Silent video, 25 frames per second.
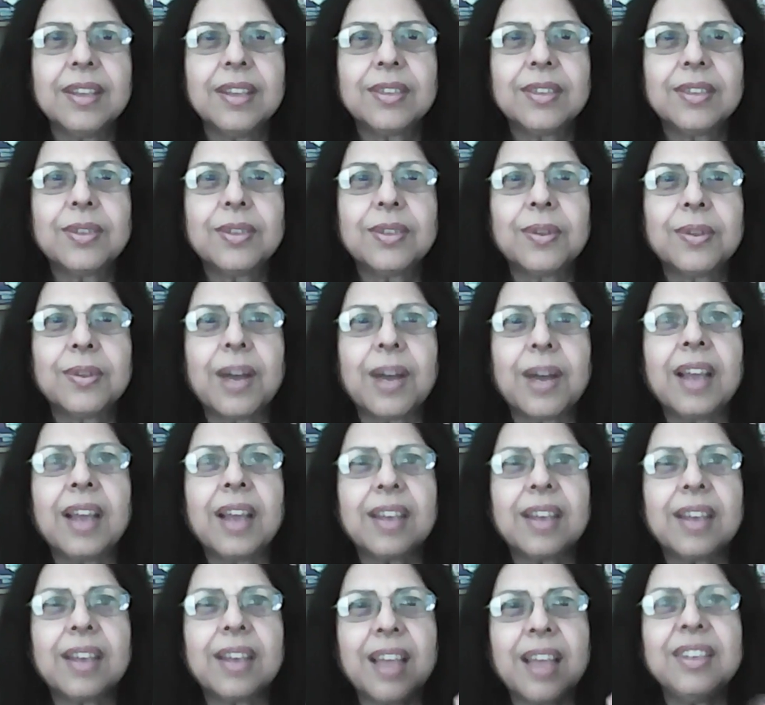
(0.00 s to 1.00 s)
So
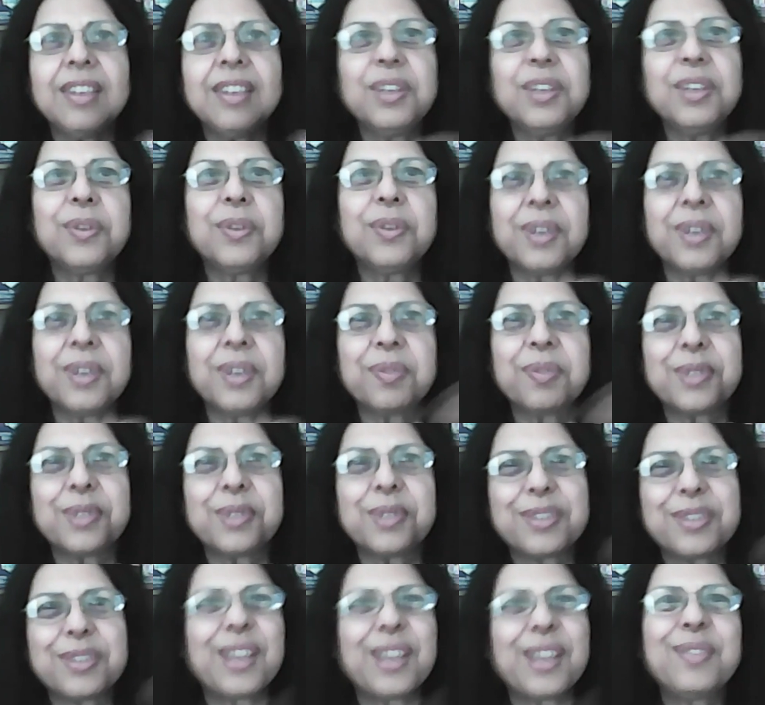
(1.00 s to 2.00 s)
I knew it
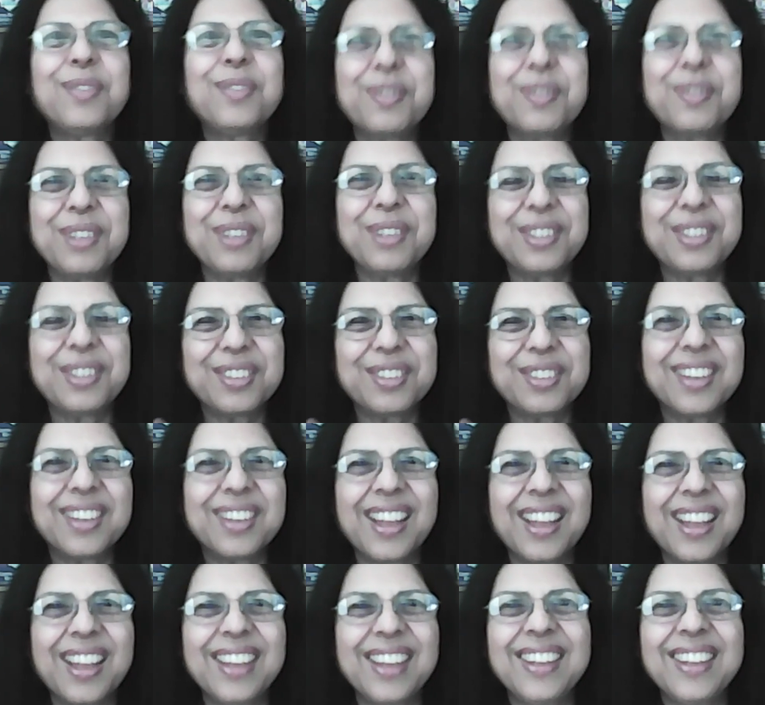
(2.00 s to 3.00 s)
was time for me to
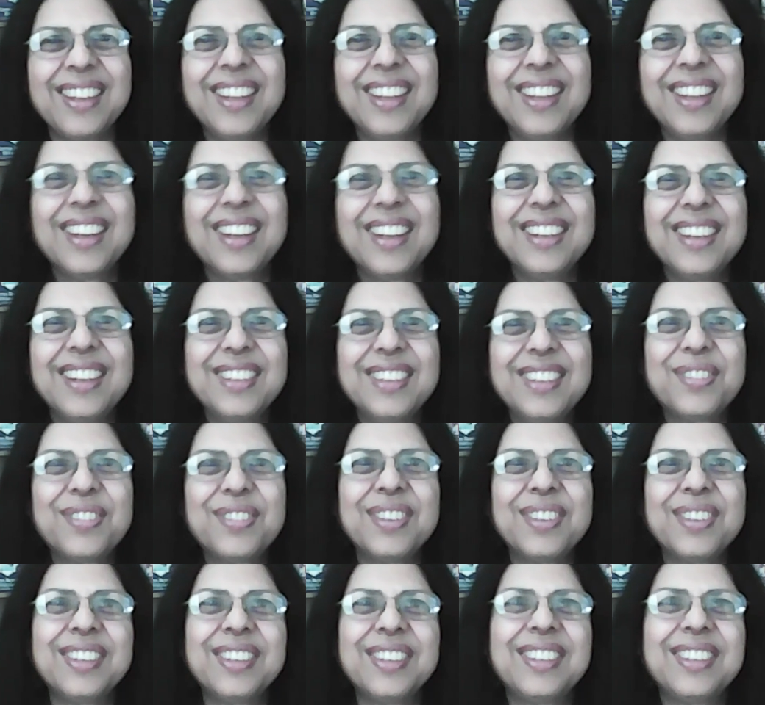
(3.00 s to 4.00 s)
try a
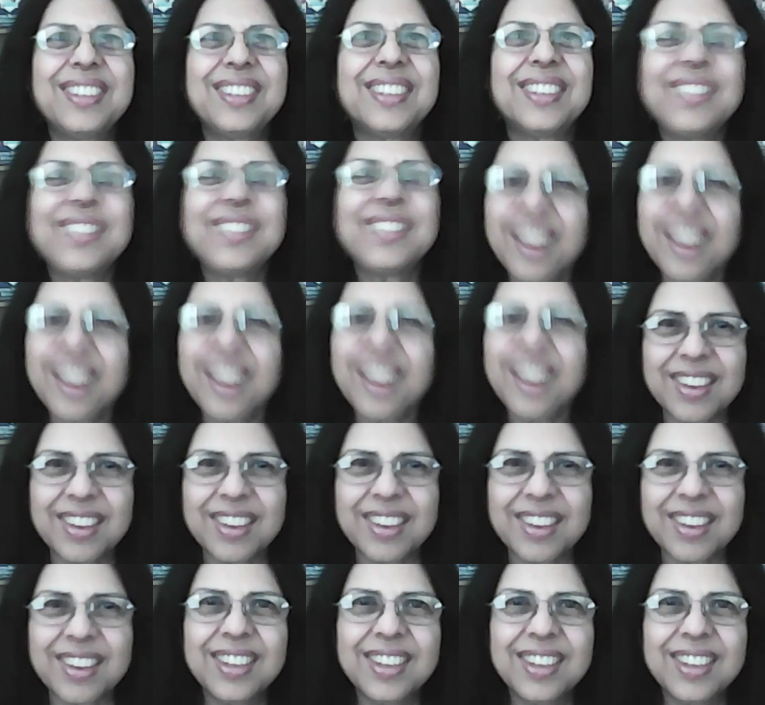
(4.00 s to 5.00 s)
different
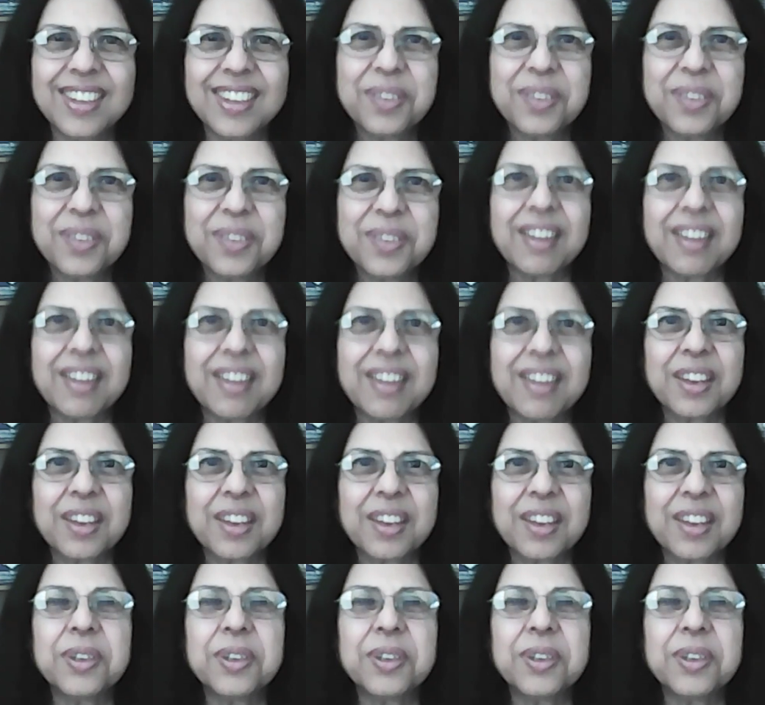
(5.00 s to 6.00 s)
genre where I
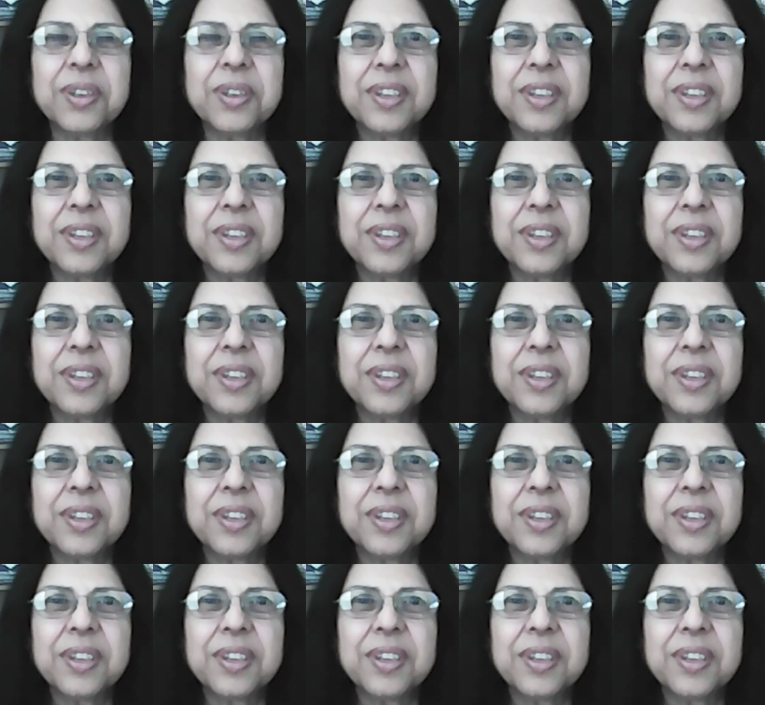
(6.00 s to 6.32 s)
could